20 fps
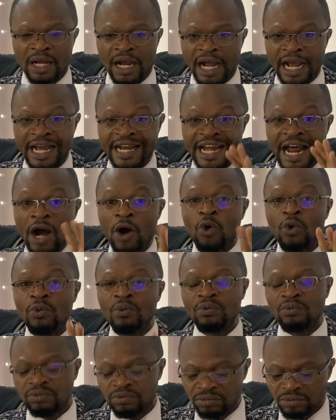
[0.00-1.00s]
And I
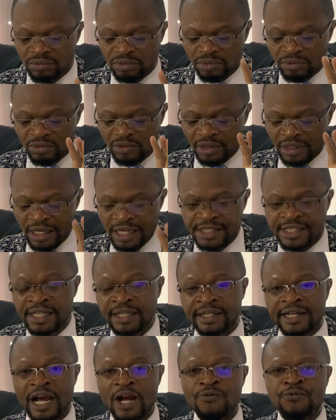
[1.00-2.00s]
will listen
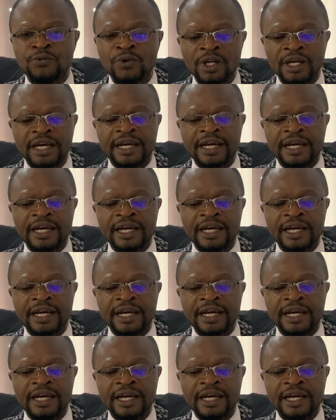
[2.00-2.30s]
carefully